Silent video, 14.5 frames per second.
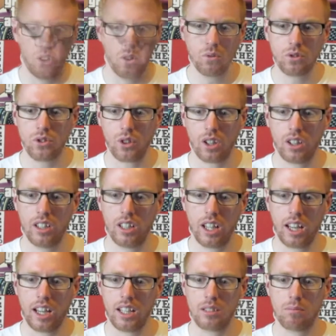Ultron
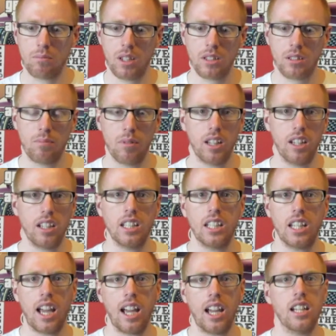is meant to
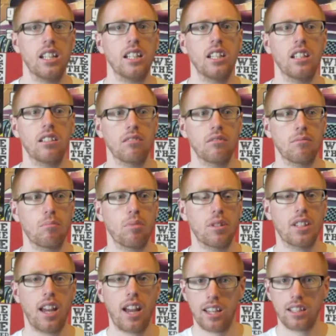be a
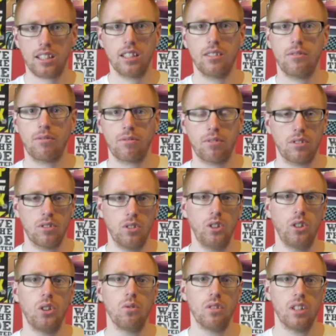protective
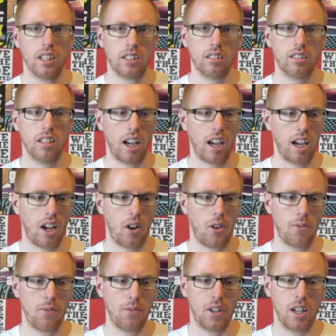unit
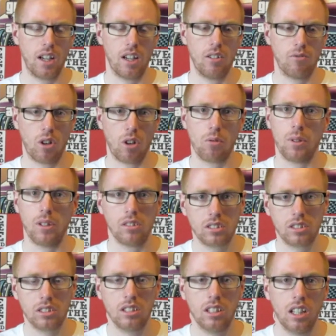of uh,
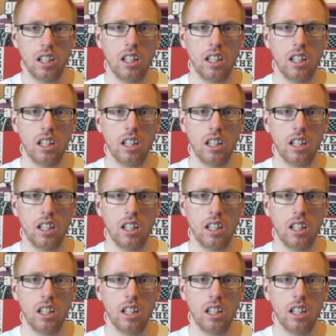robots